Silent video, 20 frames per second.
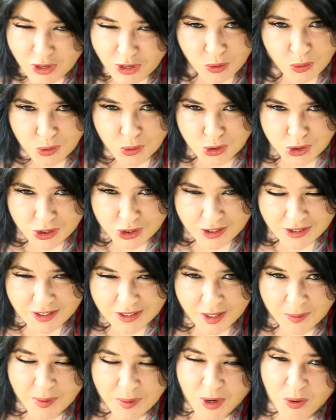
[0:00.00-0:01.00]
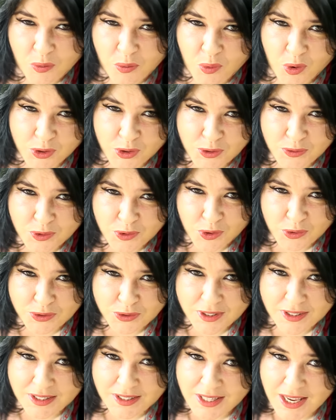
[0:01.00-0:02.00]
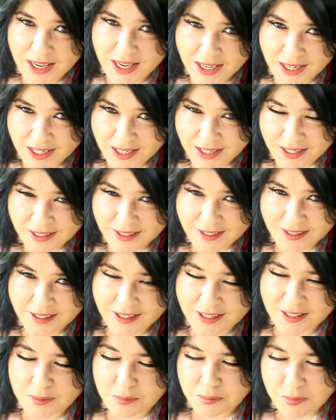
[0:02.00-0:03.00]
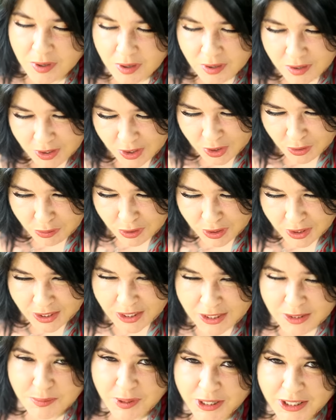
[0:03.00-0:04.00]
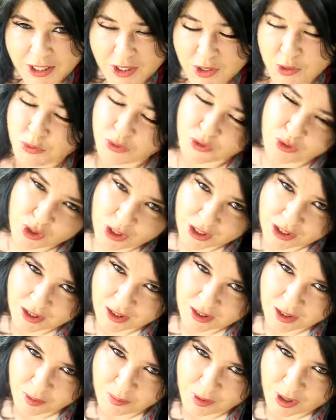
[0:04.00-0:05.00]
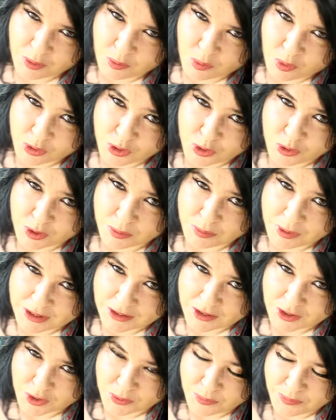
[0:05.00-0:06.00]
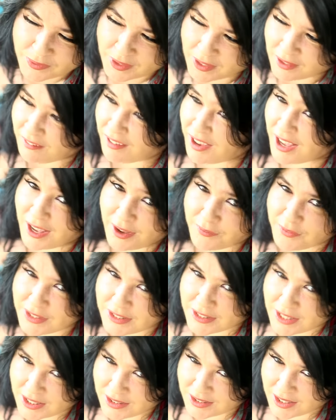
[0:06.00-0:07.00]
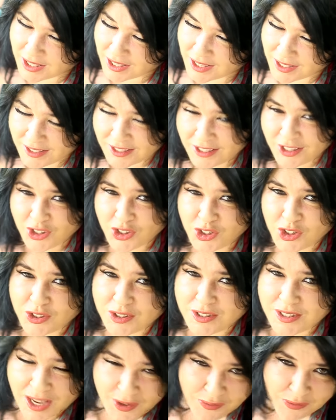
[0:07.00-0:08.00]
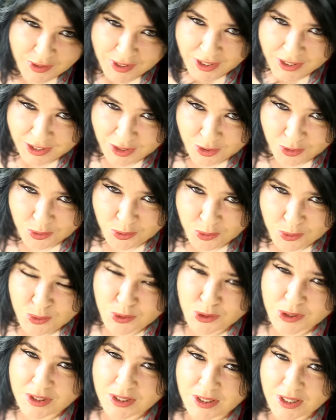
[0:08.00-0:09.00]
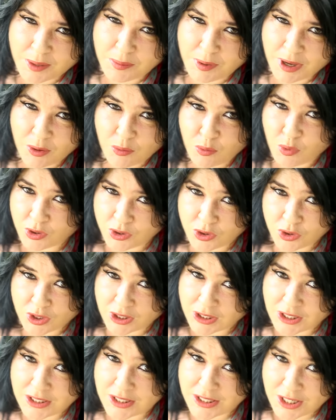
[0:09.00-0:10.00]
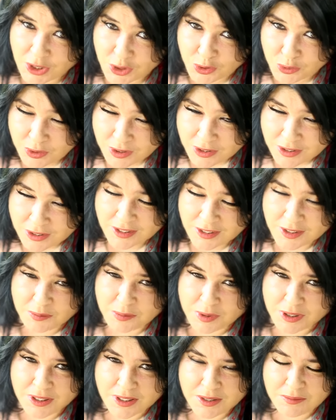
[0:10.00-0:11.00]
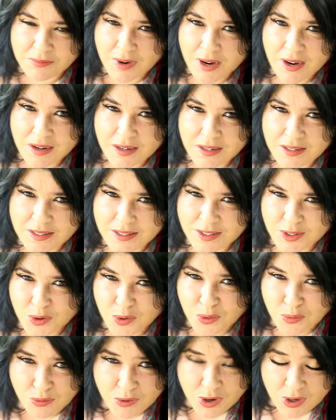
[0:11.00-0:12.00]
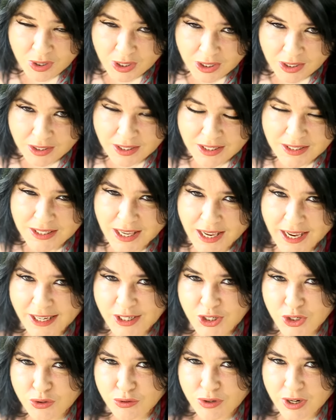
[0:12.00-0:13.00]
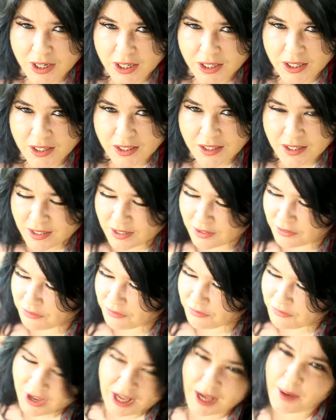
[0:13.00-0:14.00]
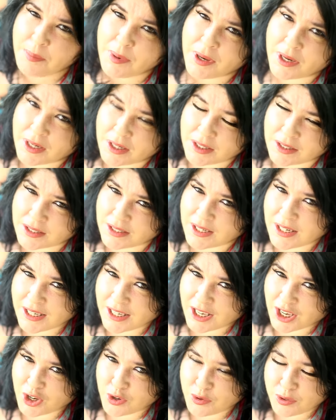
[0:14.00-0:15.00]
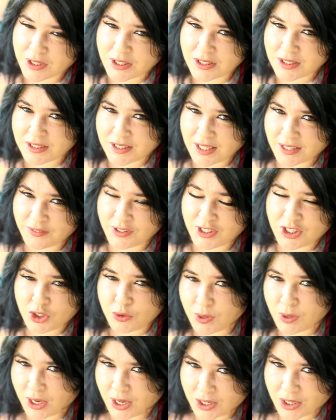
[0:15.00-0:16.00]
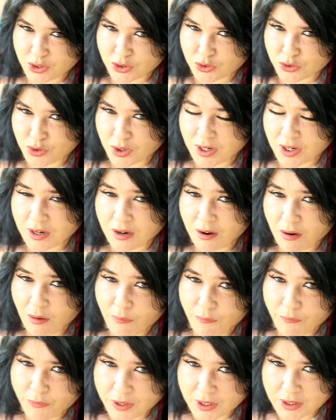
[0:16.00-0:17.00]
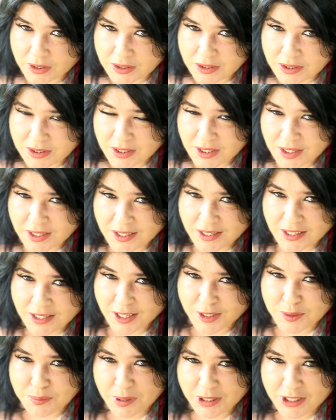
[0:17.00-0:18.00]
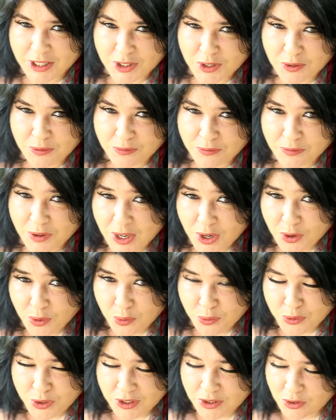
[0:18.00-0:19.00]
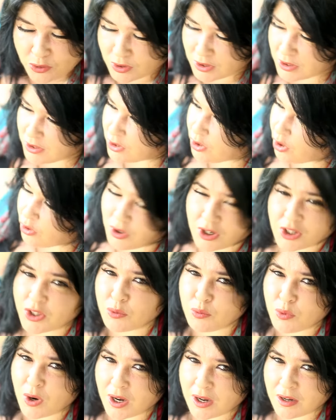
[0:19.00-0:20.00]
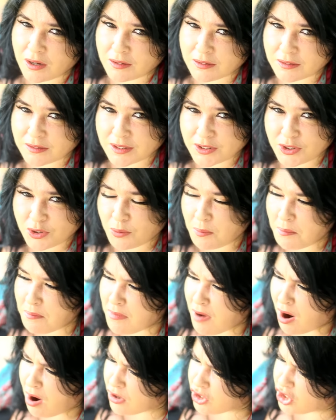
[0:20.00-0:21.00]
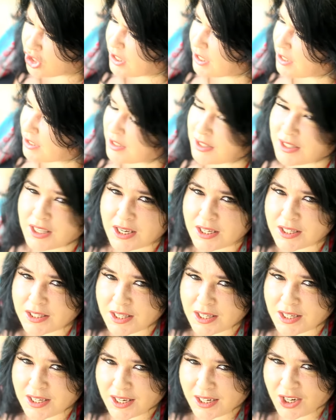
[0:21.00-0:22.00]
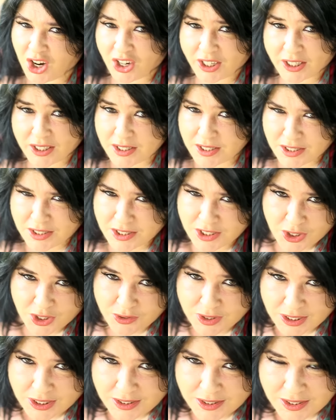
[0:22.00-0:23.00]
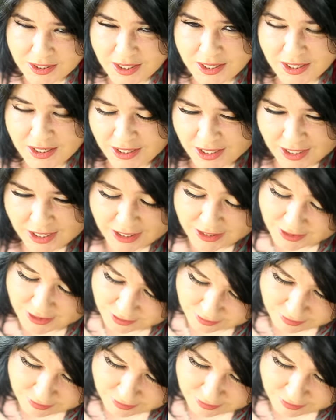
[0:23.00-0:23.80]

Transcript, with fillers: cautious about what you've got to say as Mercury is making you think about what you commit to. Having said that, you're definitely not cautious about what you're going to do because Mars, your ruler, is entering fabulous Leo and it's giving you extra confidence. It's making you feel that you can conquer the world and you're marching into things thinking, I can do this. And,